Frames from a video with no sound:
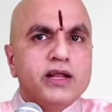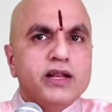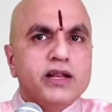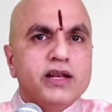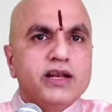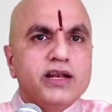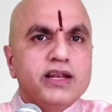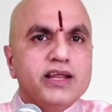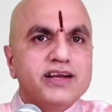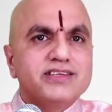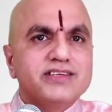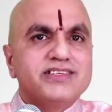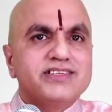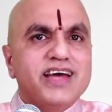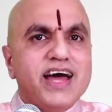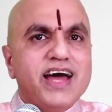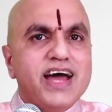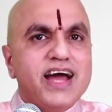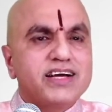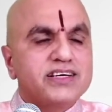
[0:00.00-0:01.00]
let us
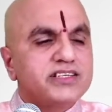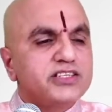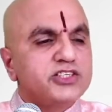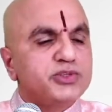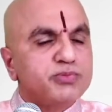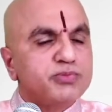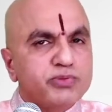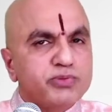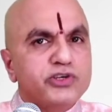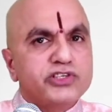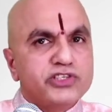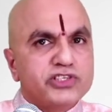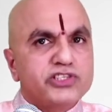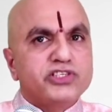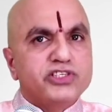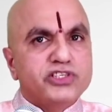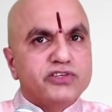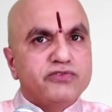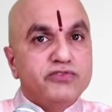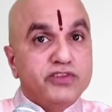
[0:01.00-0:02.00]
act as
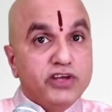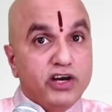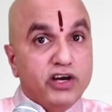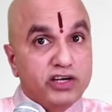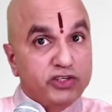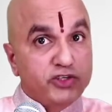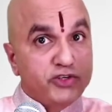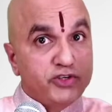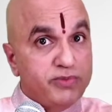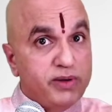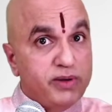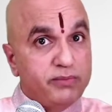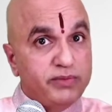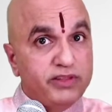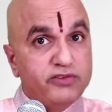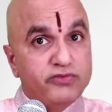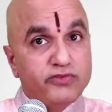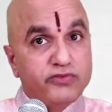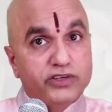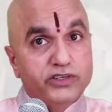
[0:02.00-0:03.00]
persons of knowledge. Remember
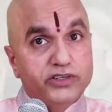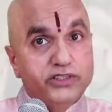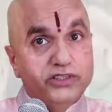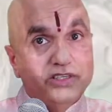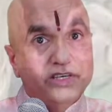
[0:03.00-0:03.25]
the verse?